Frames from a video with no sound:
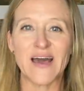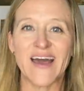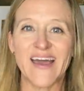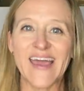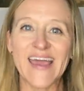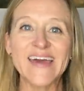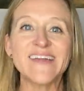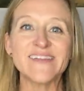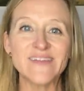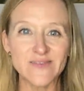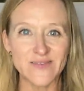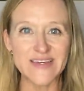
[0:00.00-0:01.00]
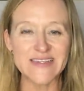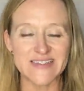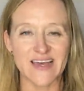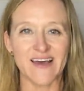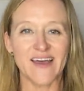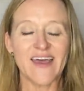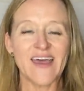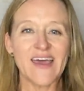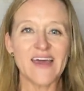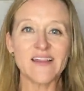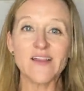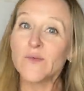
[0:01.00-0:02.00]
by Ana Luisa.
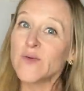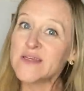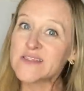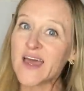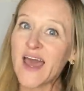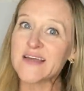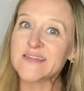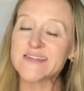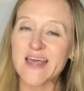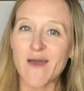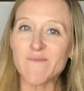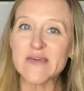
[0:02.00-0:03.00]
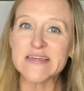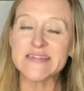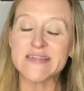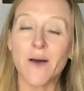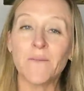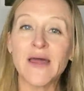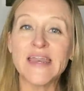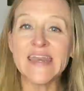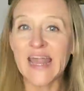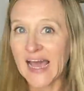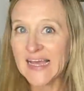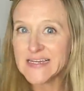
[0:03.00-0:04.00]
Ana Luisa has sent me some
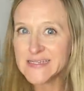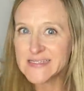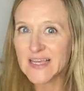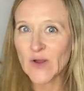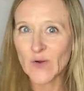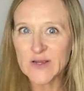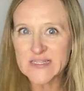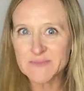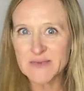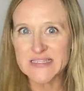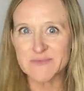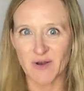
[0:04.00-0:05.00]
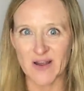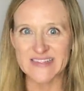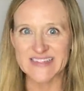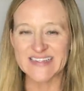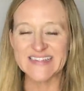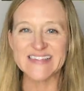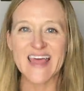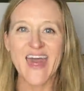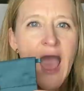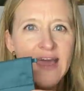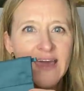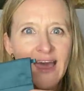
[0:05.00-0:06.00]
nice Christmas presents.
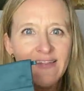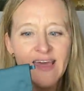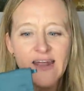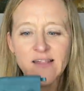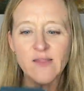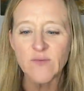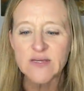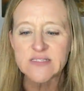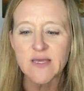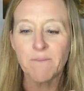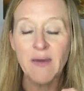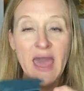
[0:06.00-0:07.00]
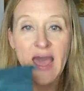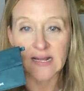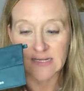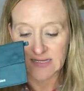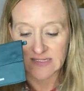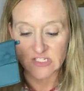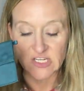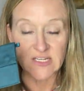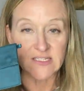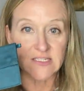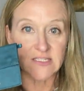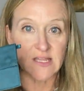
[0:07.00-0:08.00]
Again, the Ana Luisa package
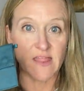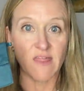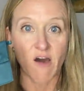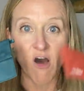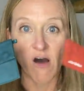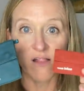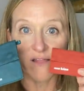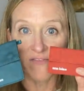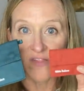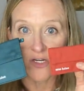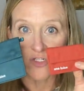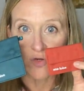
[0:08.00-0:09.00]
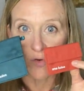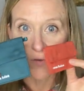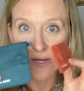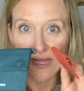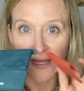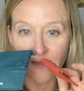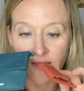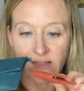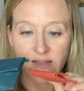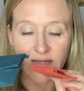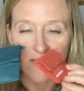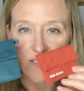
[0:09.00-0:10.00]
is all of their jewelry in
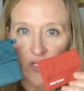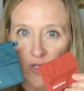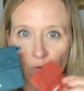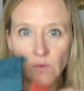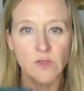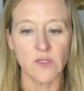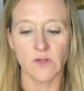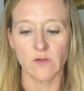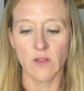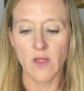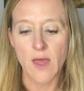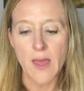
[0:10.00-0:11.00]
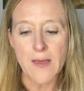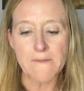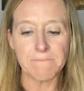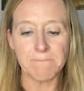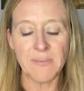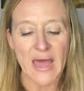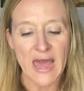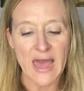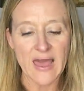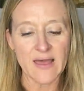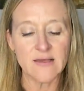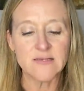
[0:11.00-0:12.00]
these cute little
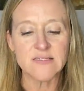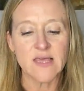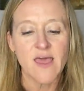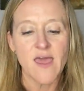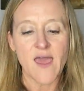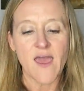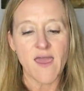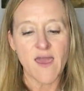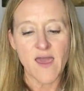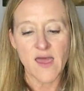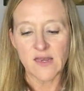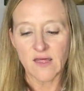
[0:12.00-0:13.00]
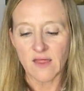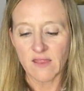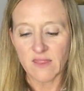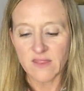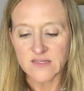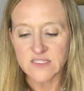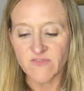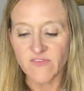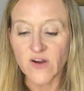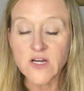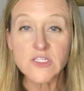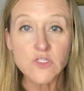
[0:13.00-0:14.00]
bags. And this
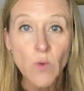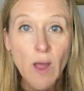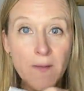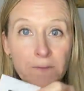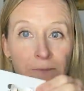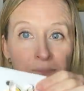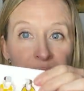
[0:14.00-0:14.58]
first one